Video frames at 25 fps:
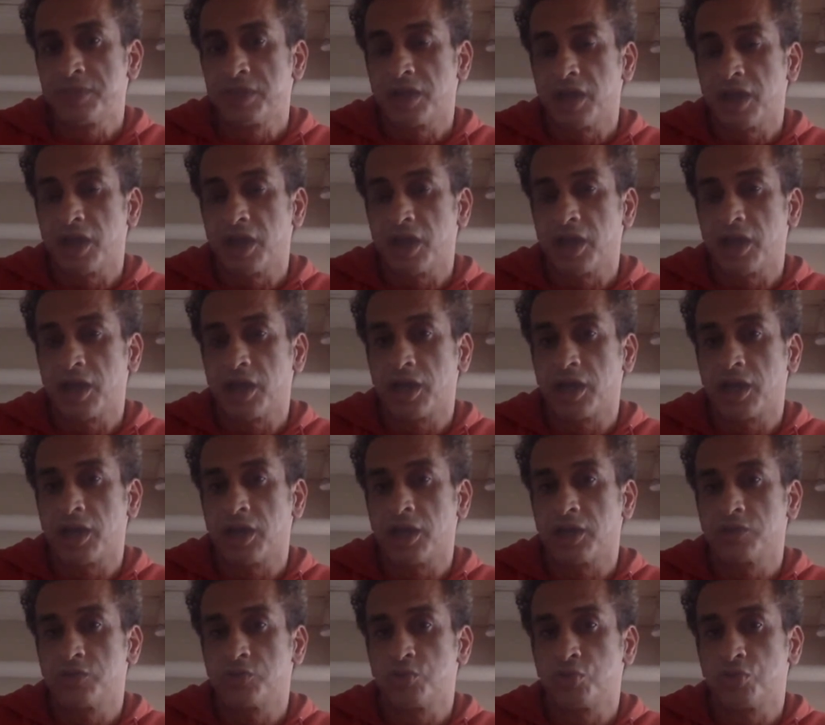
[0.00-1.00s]

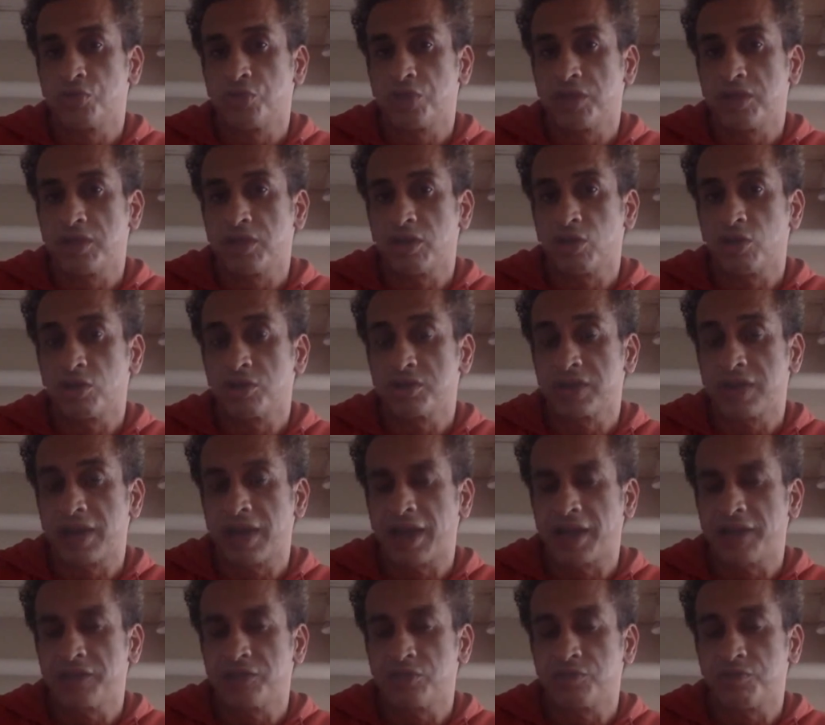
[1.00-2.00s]
to think along the
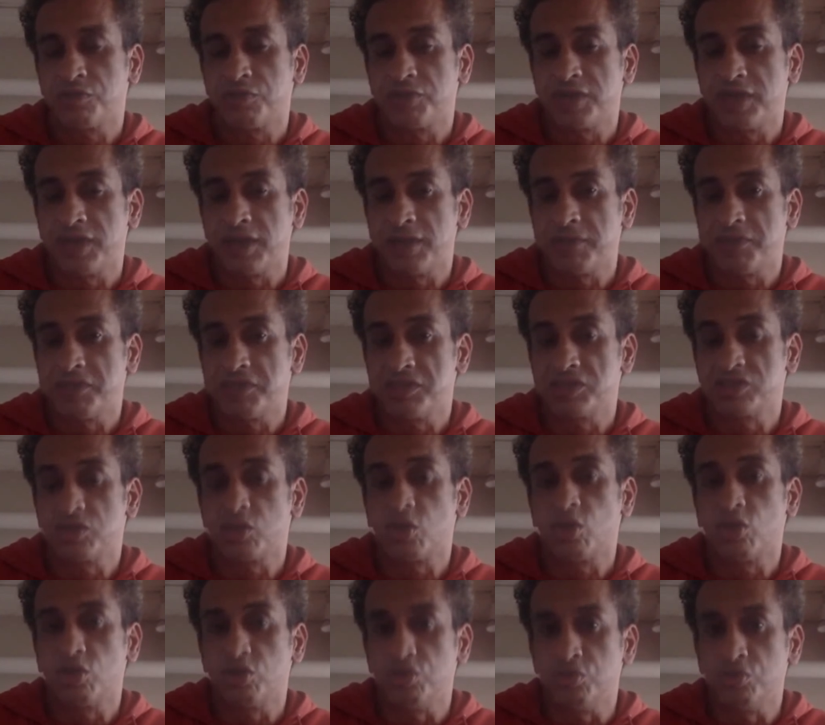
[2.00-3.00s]
lines of, okay, this is
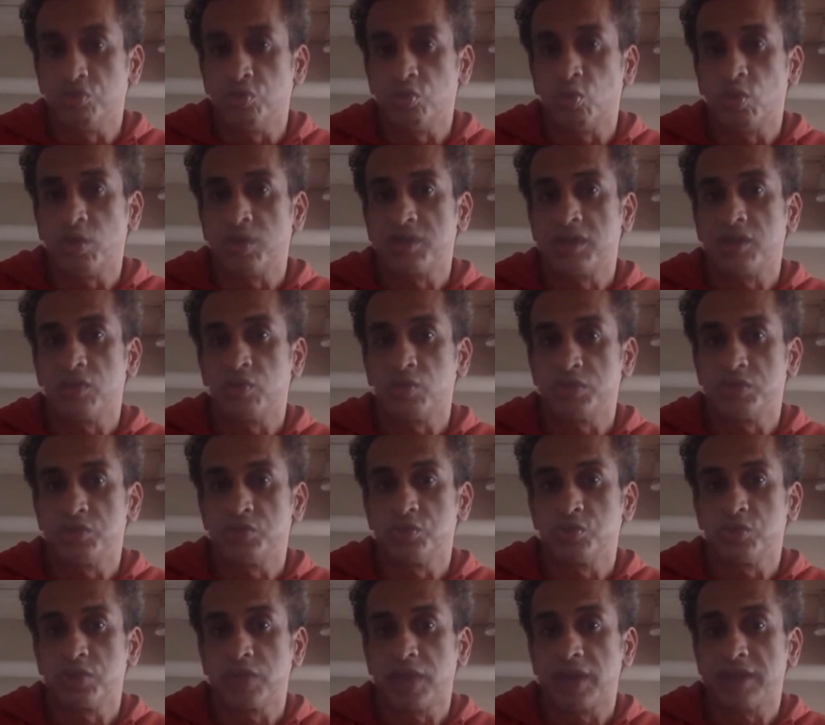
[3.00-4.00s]
all new. What can we
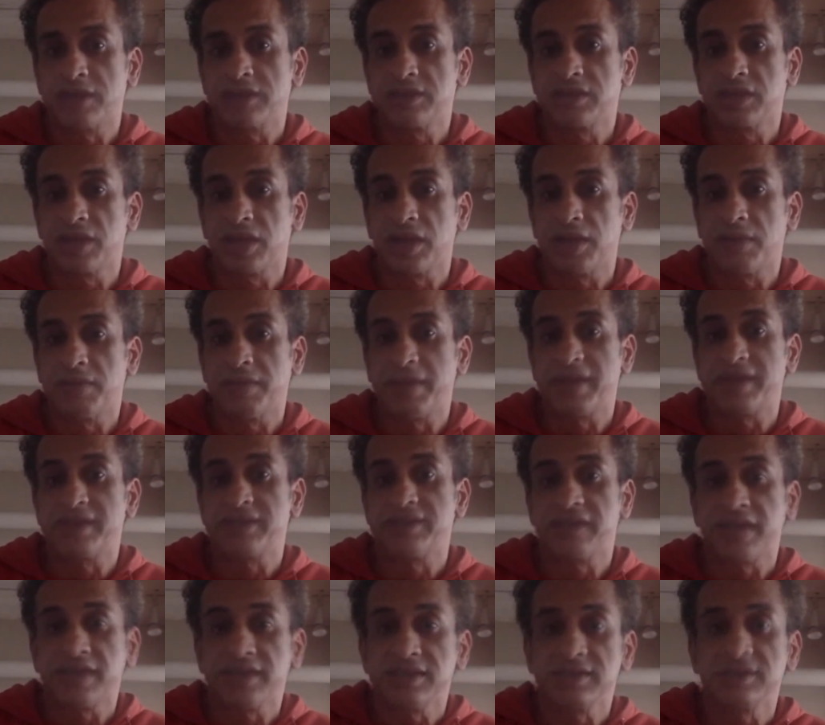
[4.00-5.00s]
do that makes
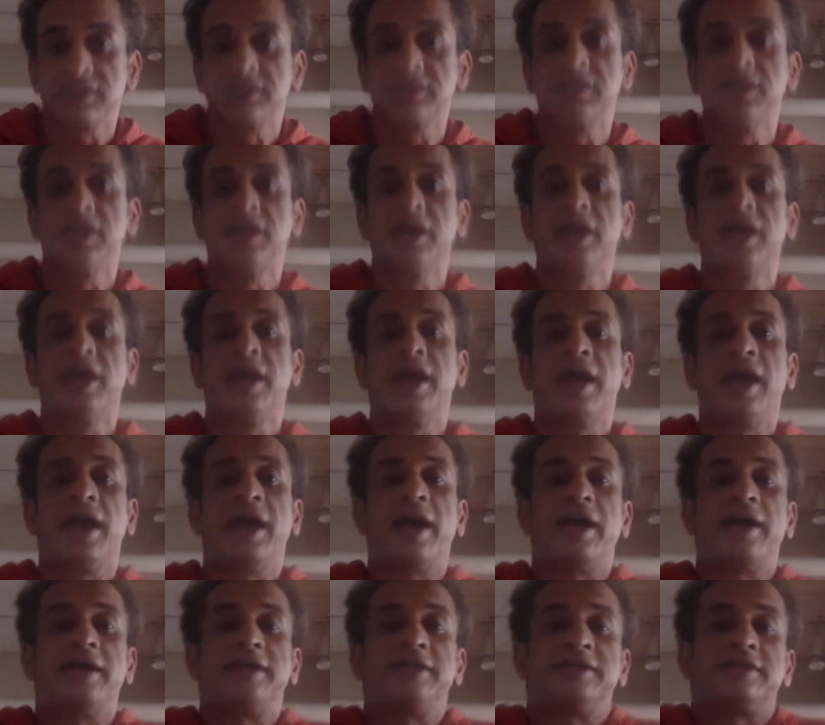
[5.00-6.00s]
sense?
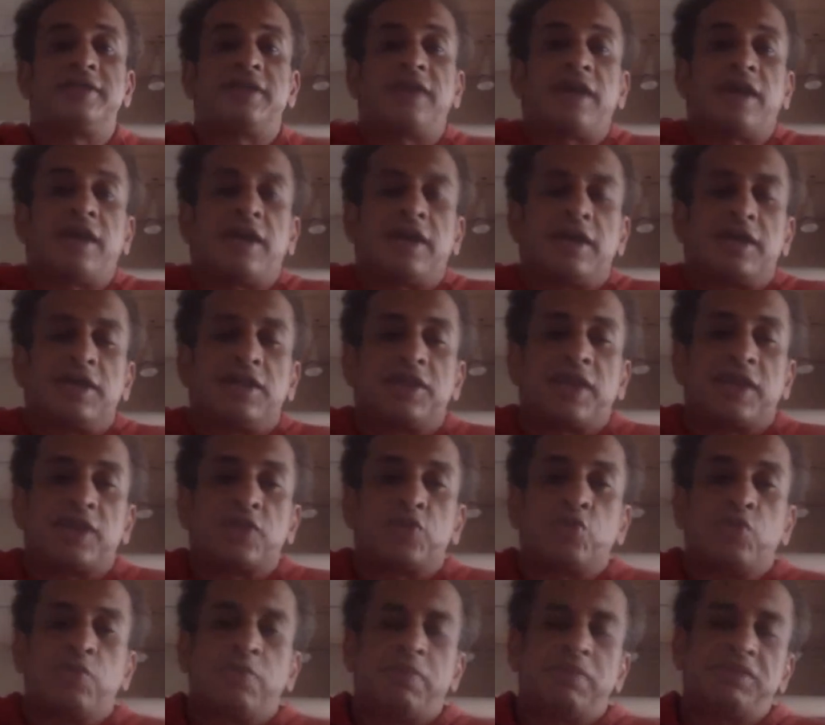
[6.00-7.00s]
And
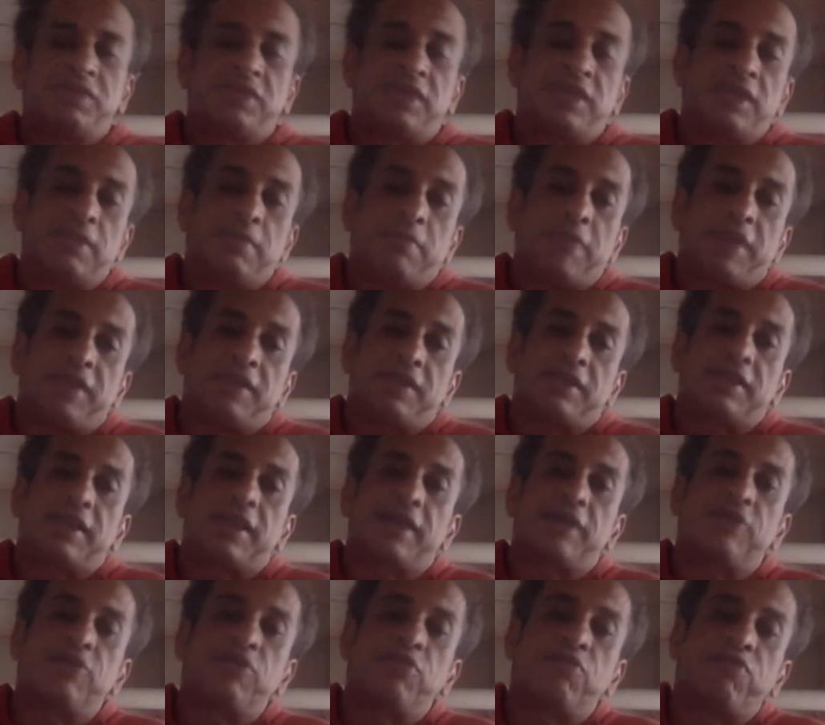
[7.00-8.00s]
that would basically make it
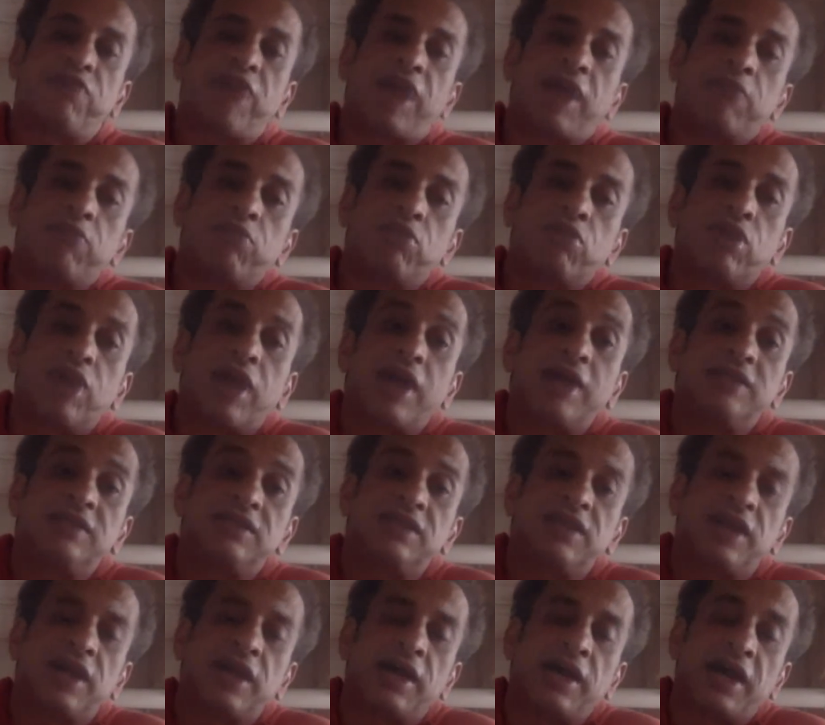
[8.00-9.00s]
viable as
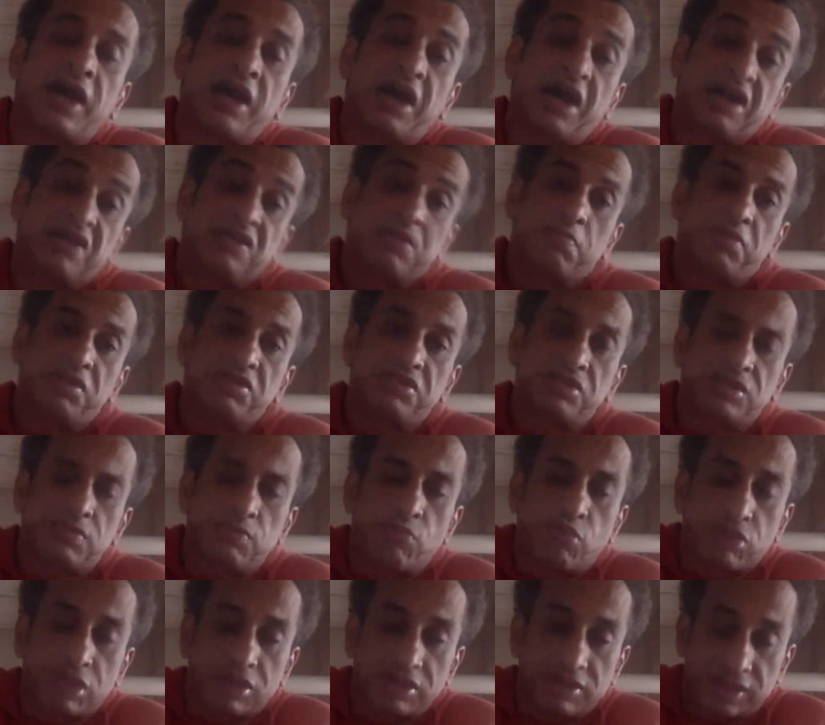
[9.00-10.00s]
a business
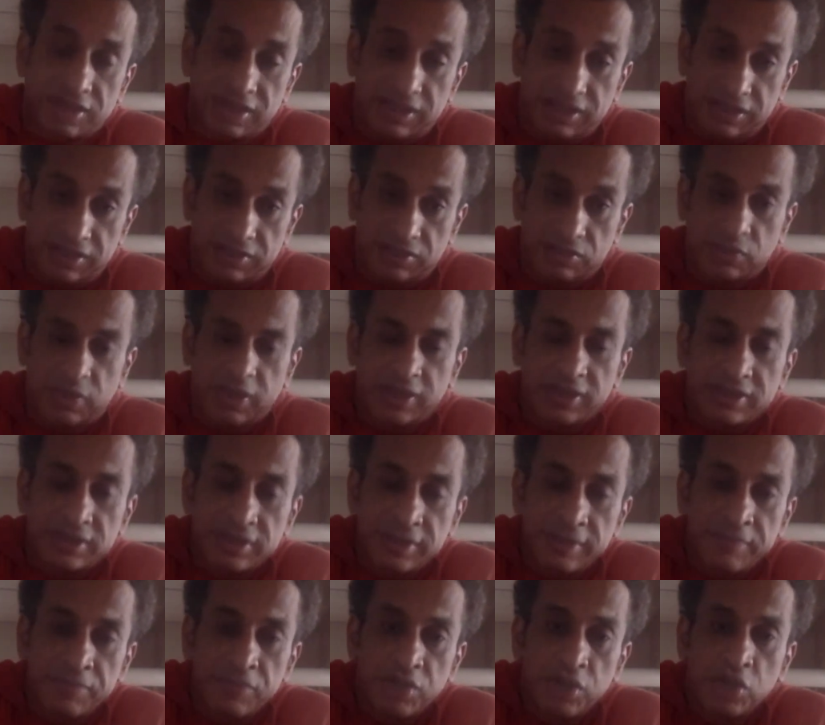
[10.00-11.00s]
models at least, right?
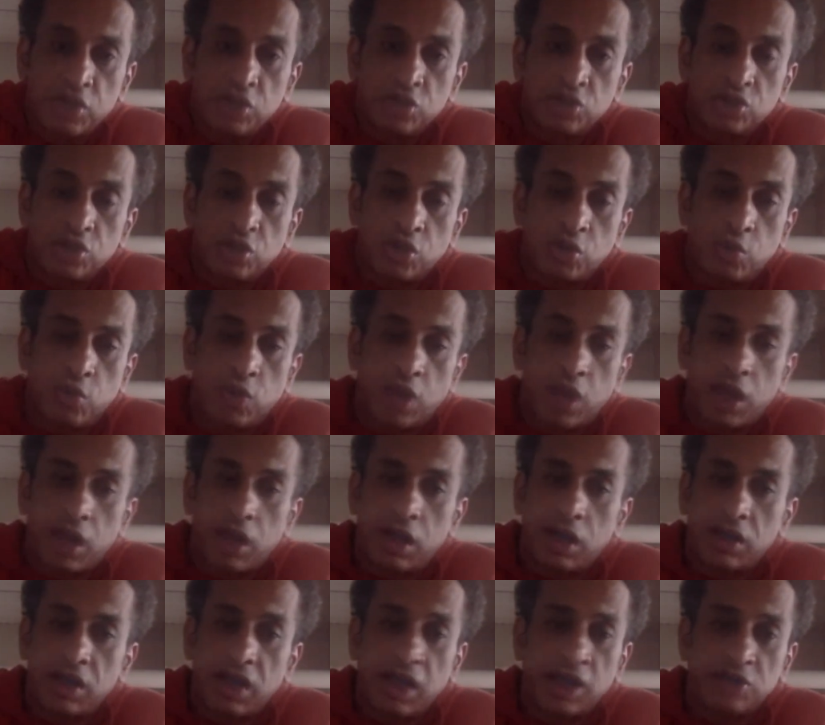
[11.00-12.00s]
So
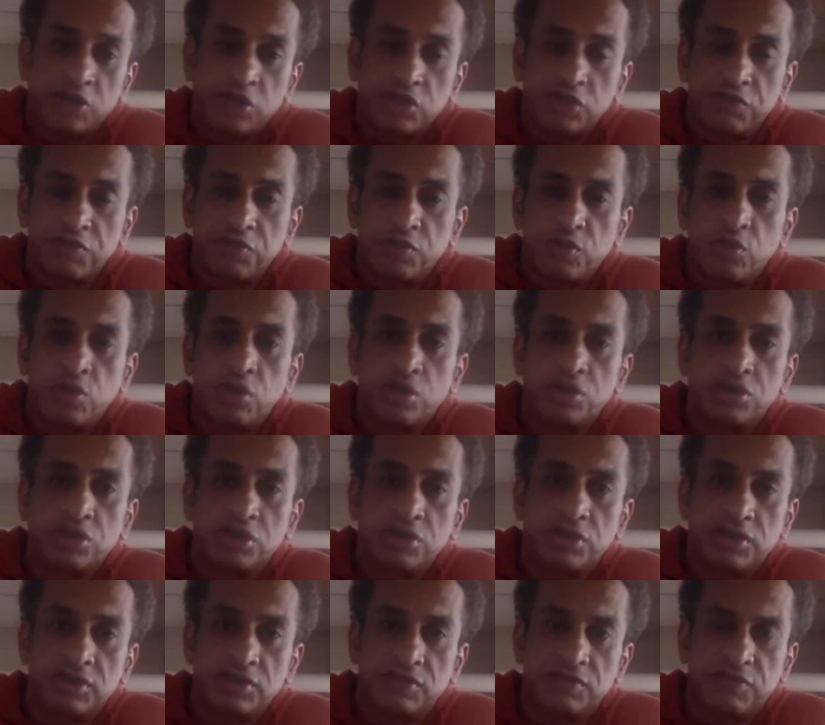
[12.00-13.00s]
just a few words
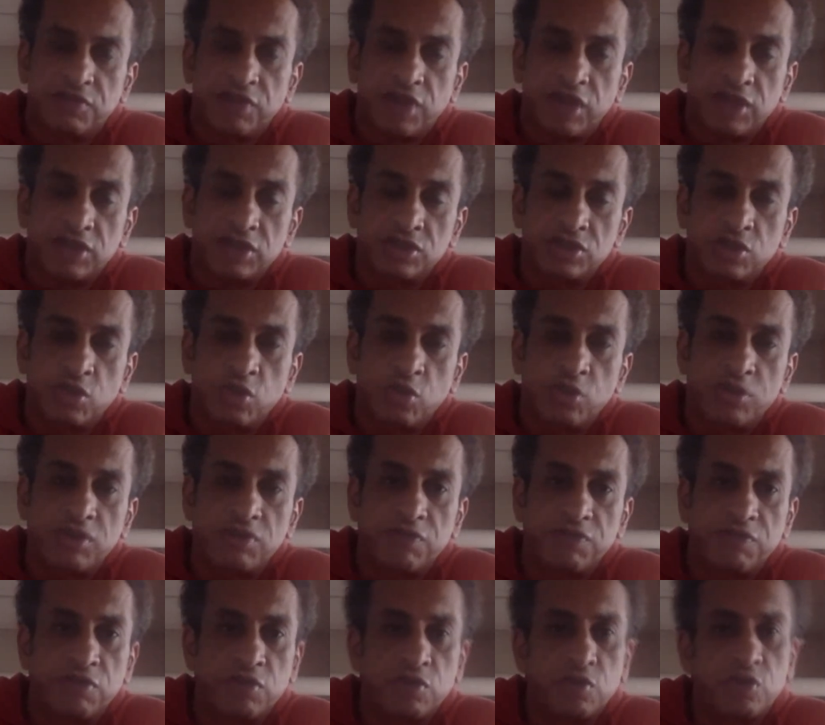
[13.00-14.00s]
on this front. So looking
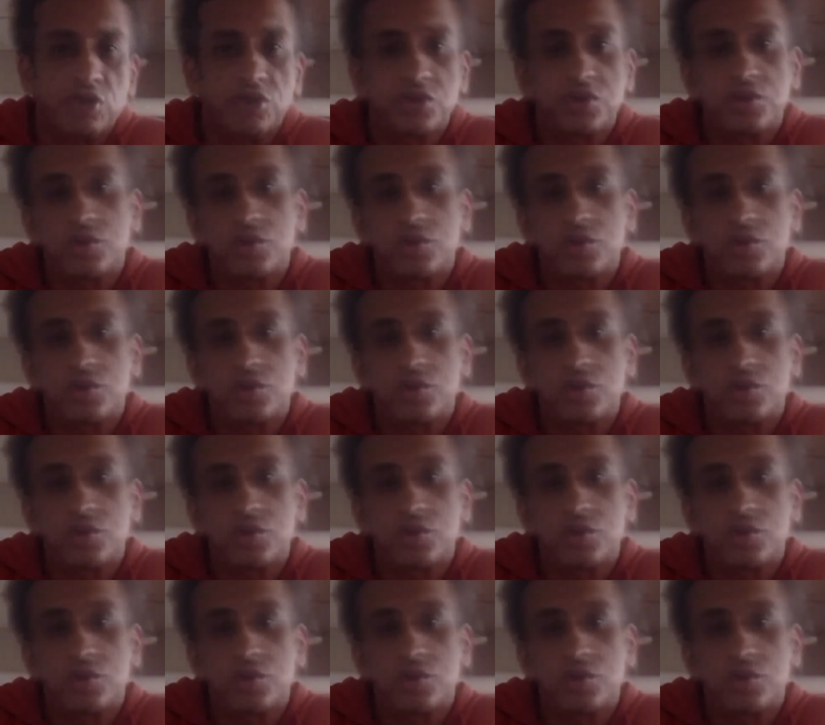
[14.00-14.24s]
forward